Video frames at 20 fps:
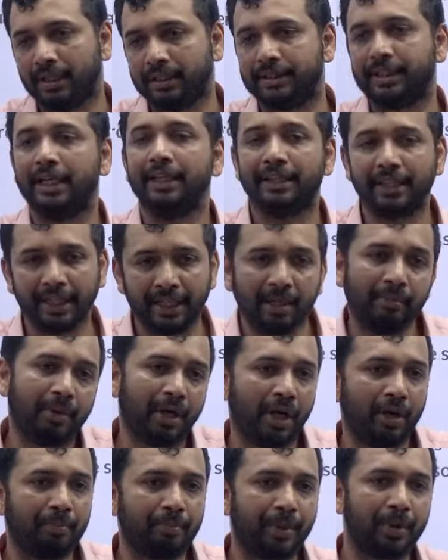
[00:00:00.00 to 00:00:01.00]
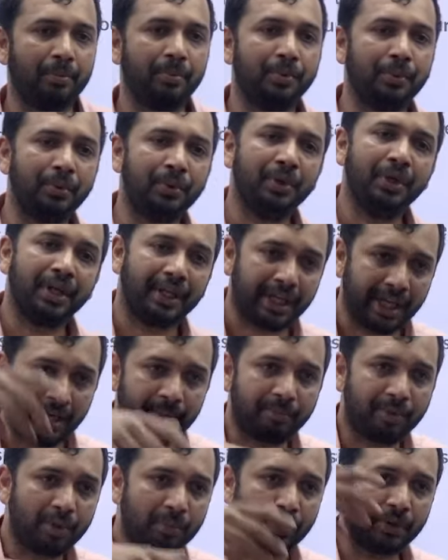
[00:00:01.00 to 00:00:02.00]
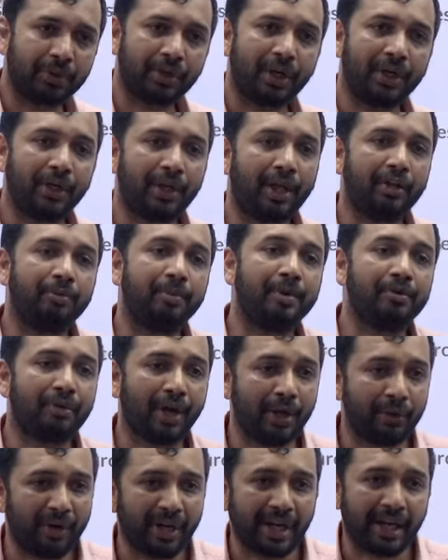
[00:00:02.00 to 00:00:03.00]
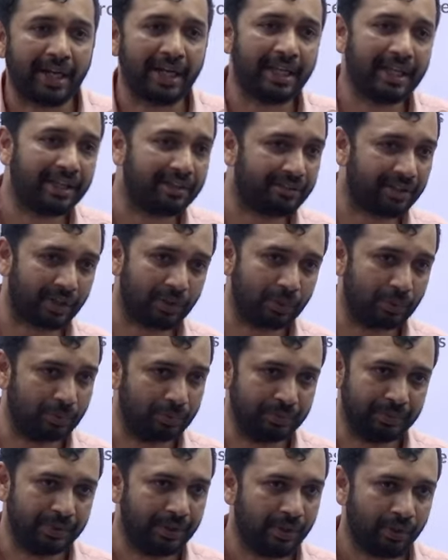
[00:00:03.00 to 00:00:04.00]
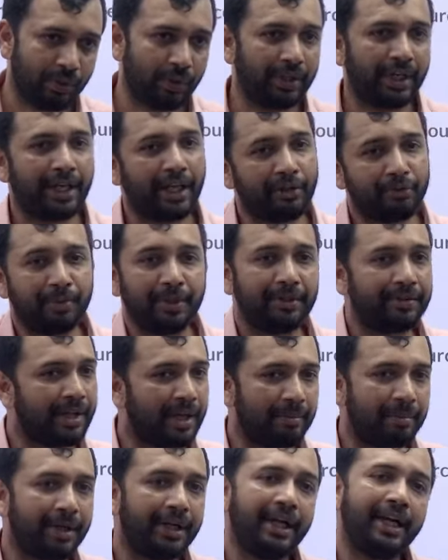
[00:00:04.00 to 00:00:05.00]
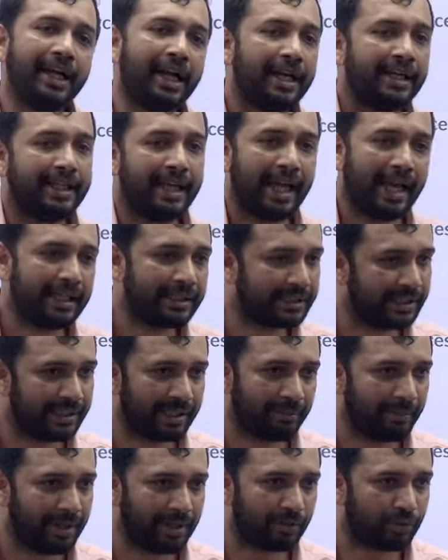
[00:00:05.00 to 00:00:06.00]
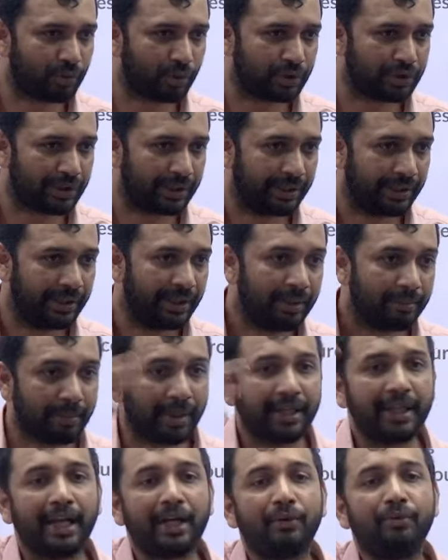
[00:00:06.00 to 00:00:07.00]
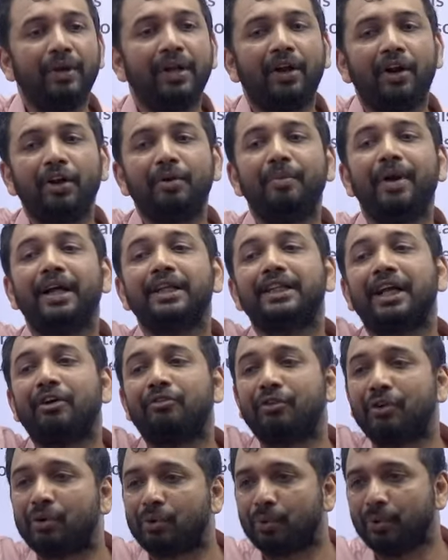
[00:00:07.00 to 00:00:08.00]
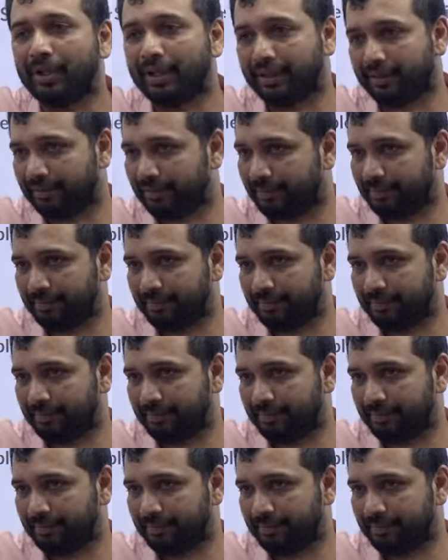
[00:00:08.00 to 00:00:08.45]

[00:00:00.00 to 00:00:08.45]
Chaitanya Mahaprabhu came to Mathura, it has been 500 years ago. So that has been celebrated and they asked in the mains question. But that will not be asked after 2 years.